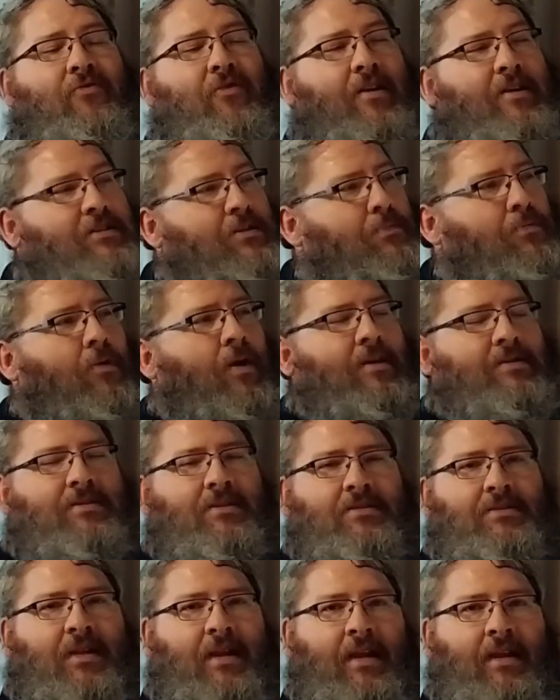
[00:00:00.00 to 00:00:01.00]
very surprised
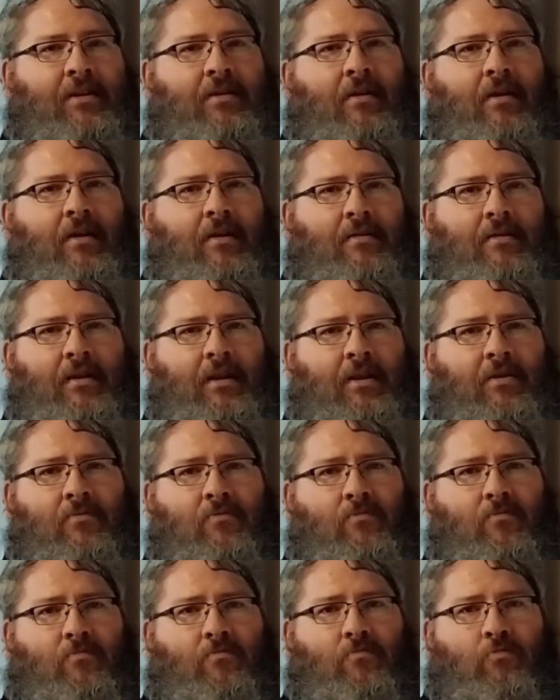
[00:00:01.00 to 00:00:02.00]
to see not
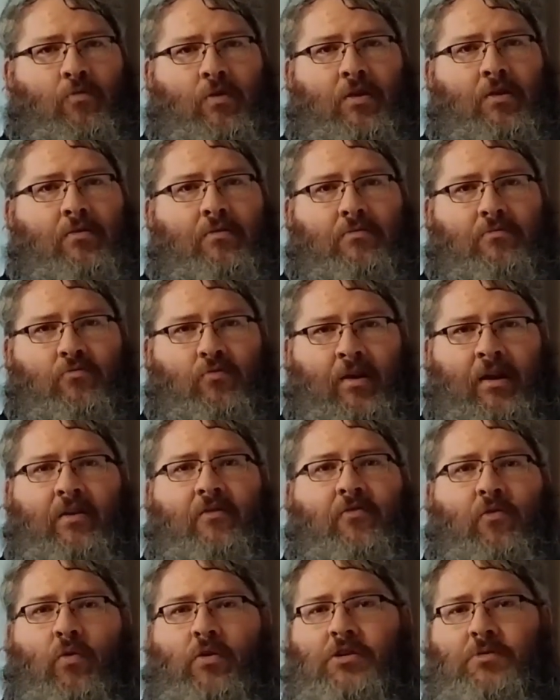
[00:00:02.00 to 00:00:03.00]
any real
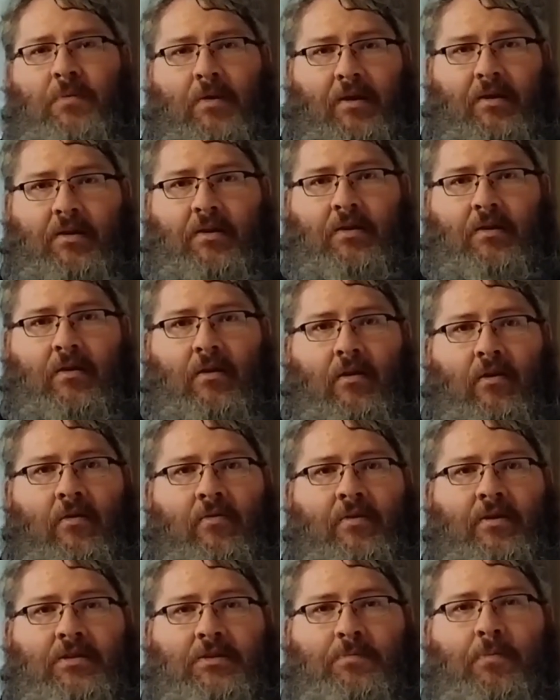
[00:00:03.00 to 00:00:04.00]
reinforcement
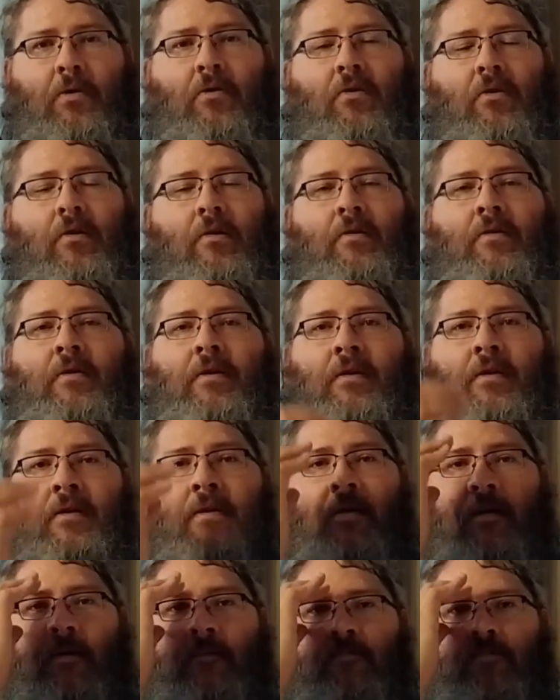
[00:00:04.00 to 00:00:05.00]
on the spar
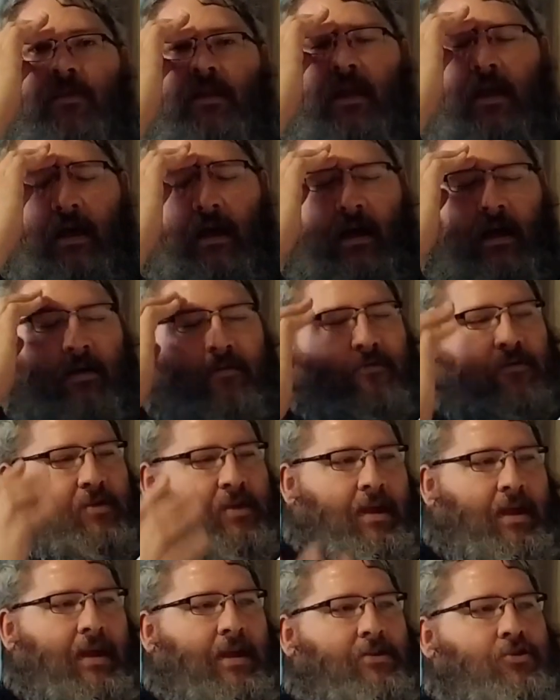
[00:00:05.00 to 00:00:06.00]
for
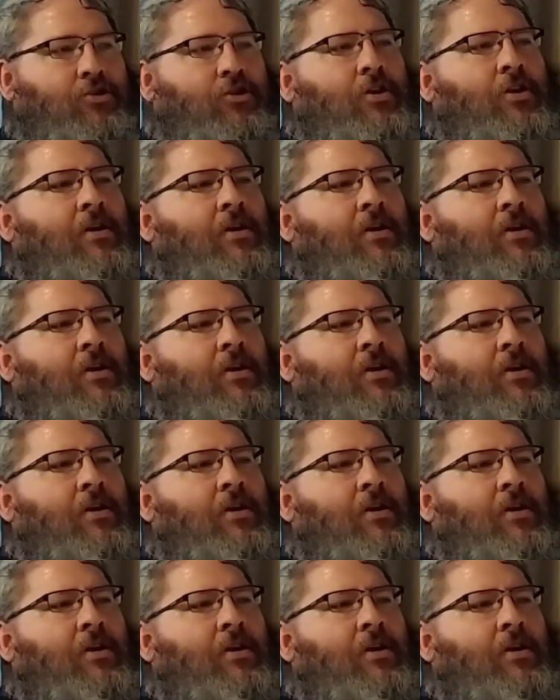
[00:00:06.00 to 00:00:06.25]
the Edge.